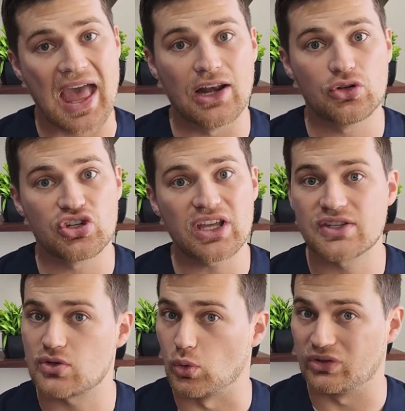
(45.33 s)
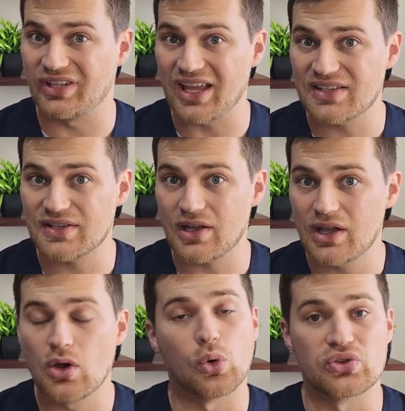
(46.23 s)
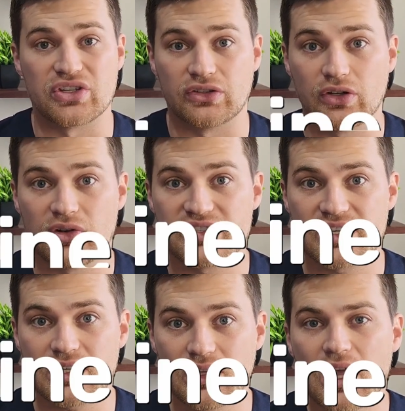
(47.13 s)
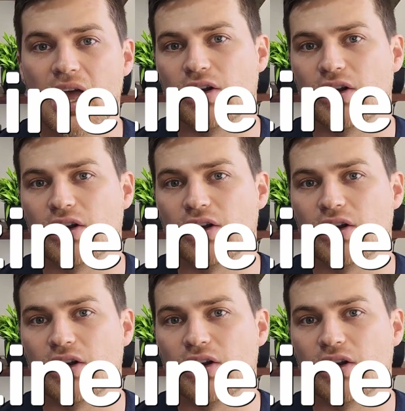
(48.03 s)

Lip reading: Allergex or Texa or cetirizine,